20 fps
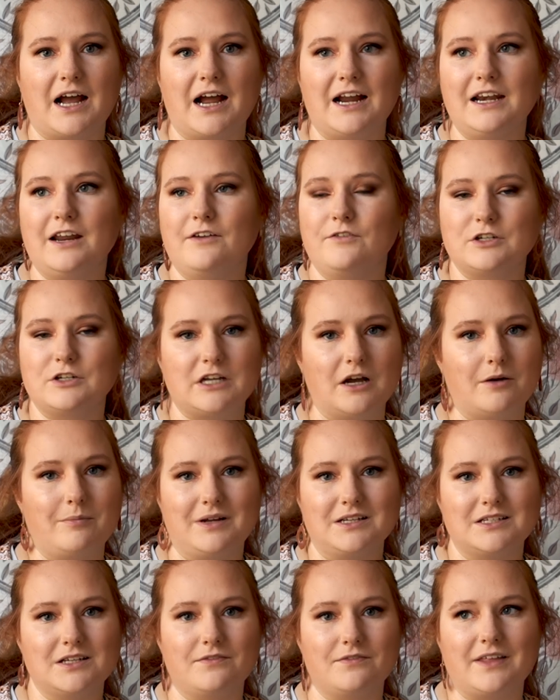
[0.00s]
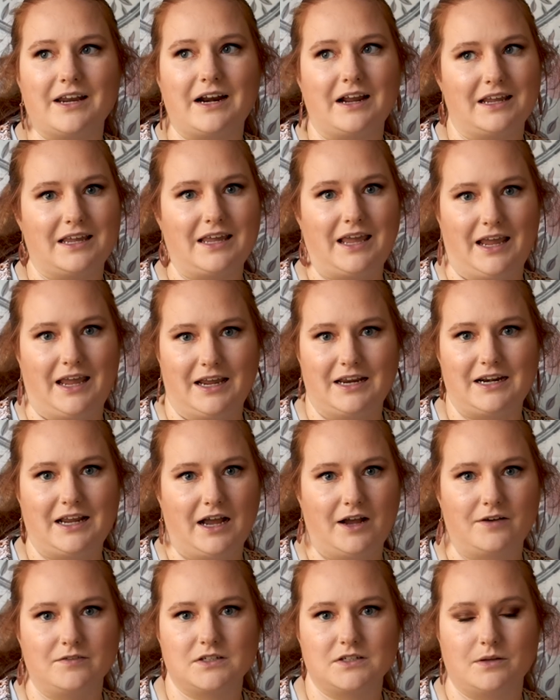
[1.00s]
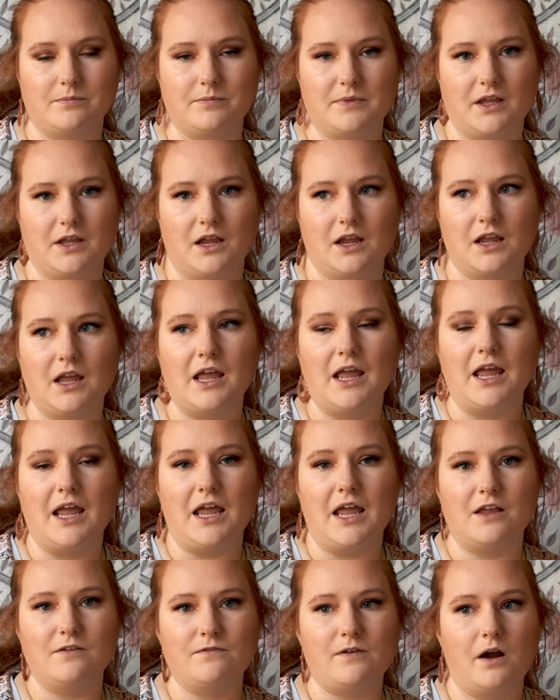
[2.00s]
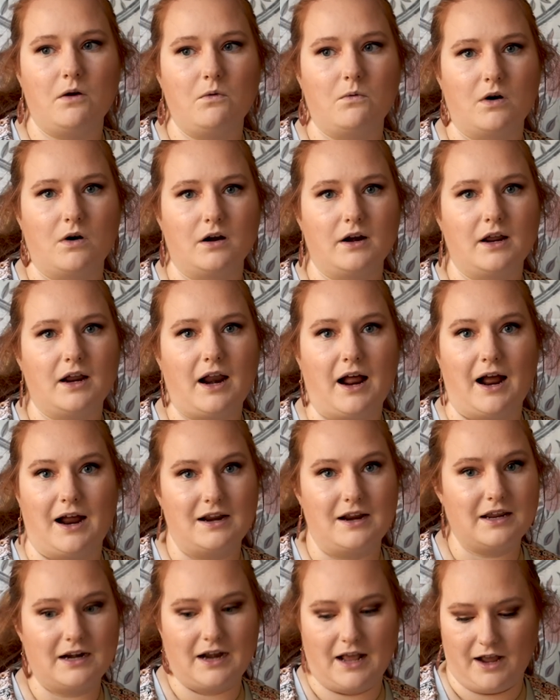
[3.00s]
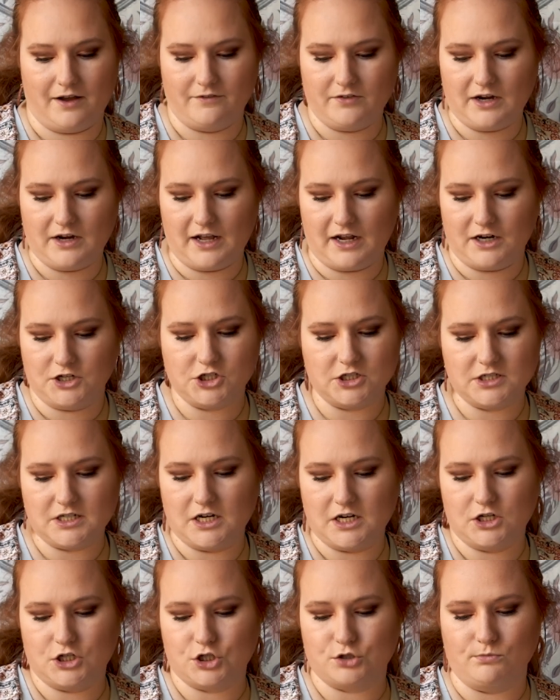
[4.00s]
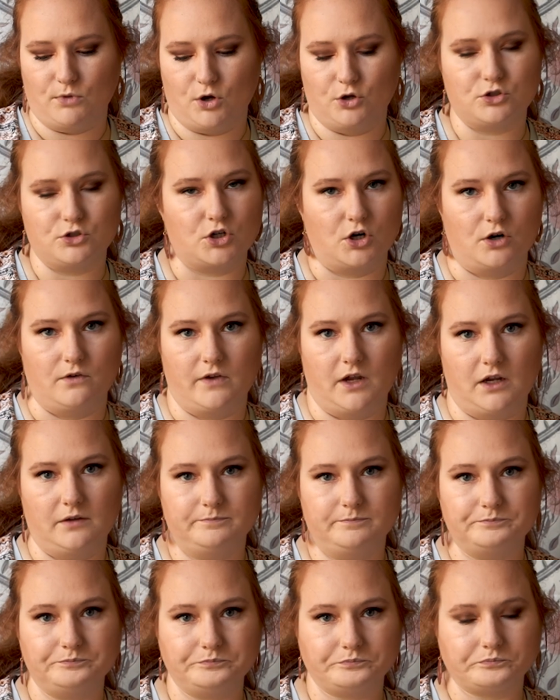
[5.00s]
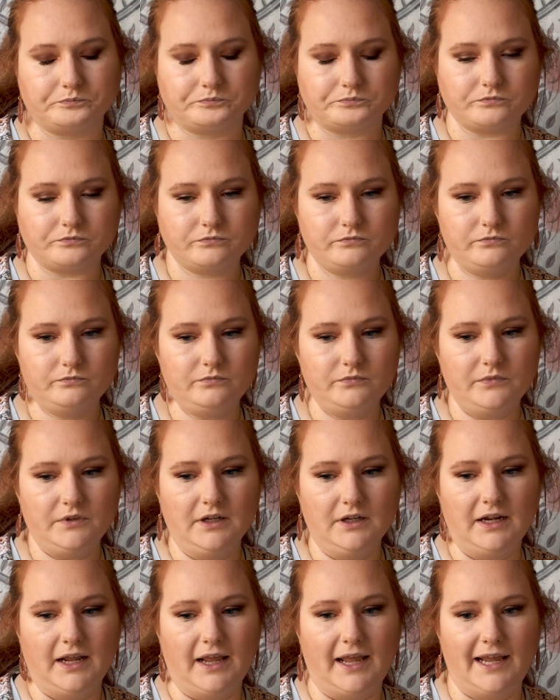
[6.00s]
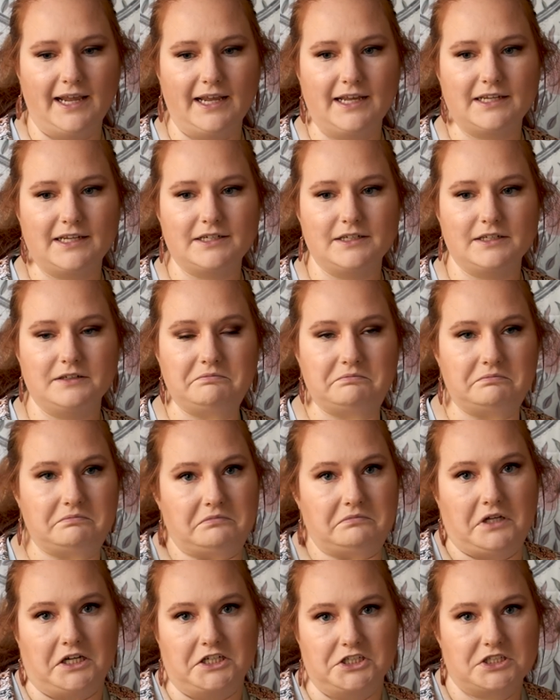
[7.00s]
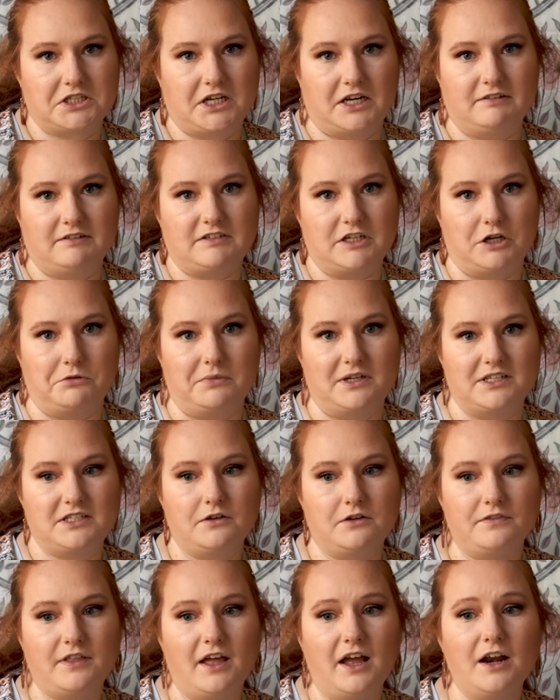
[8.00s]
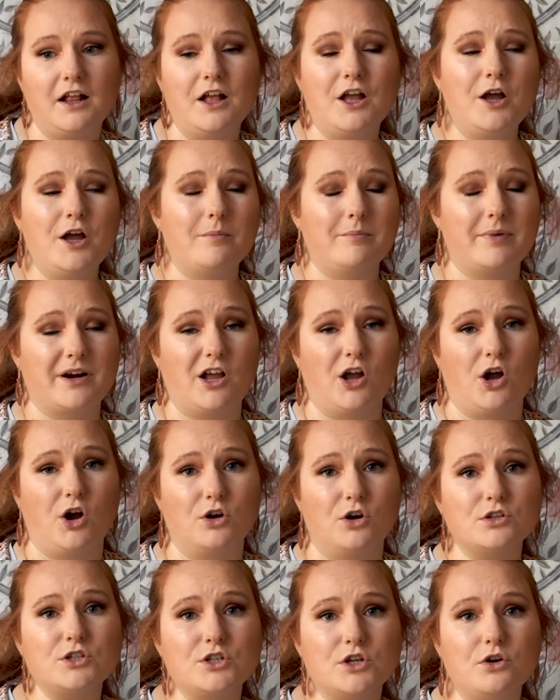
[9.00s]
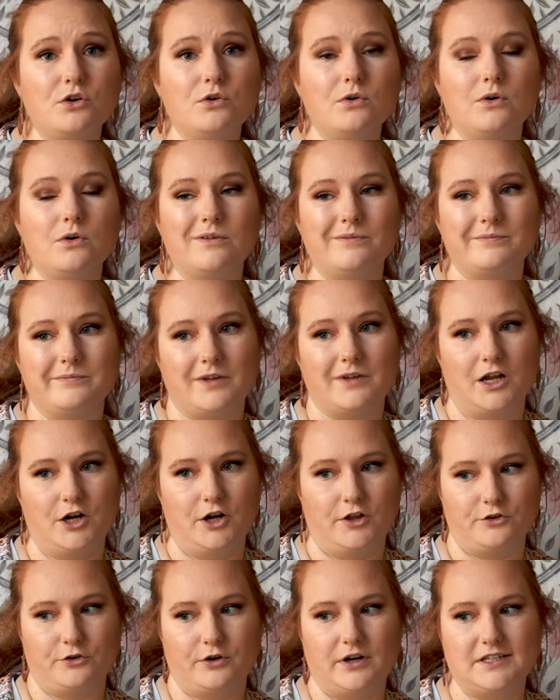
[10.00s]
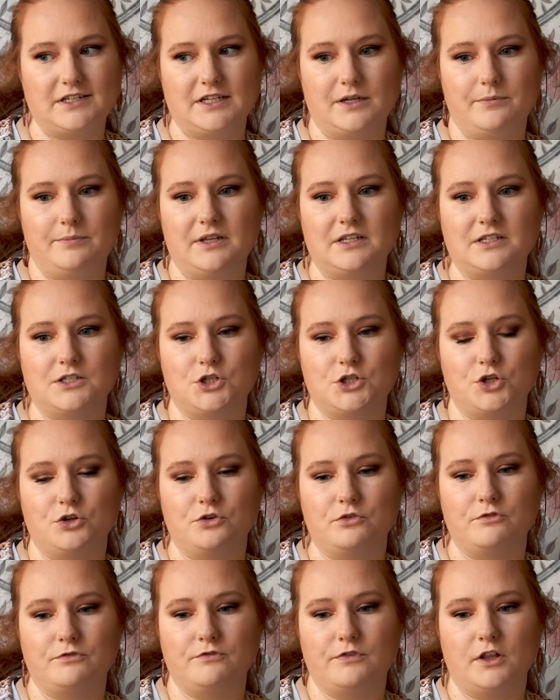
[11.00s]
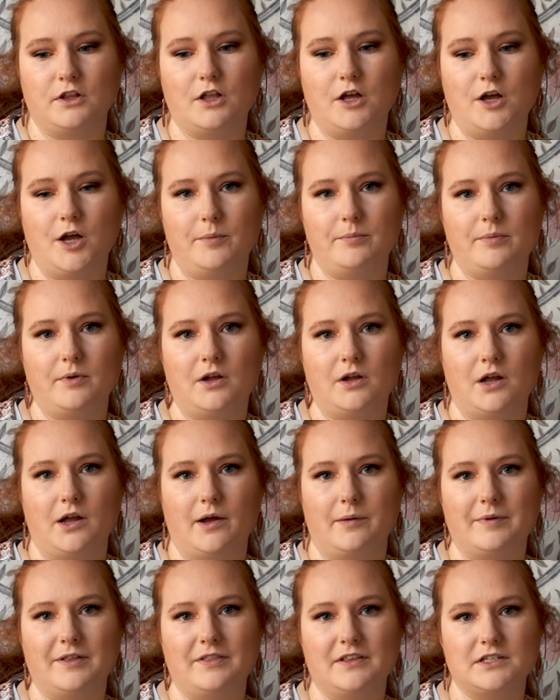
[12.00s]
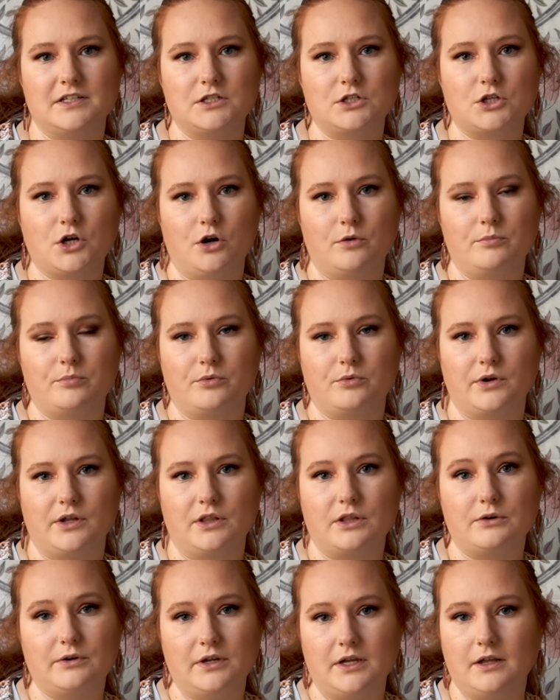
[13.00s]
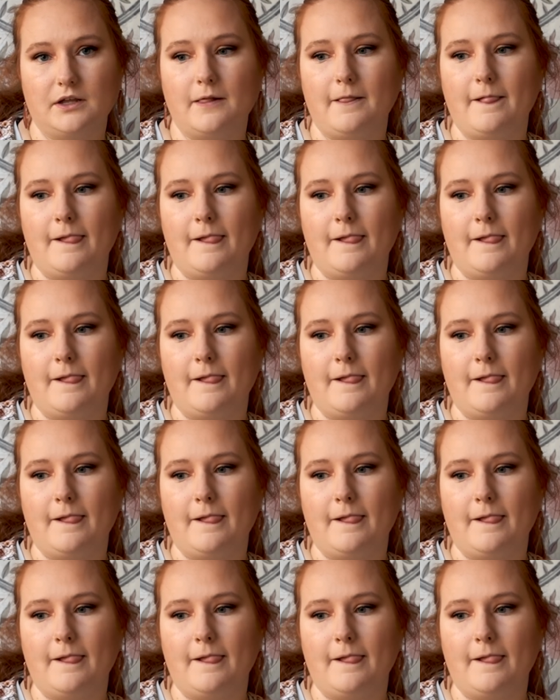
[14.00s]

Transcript: I never tell myself that I can't have something. If I want it, I can have it. I just eat a small serving. And I just kind of tell myself that. But I also, another great tip is to fill up, and this is called preloading.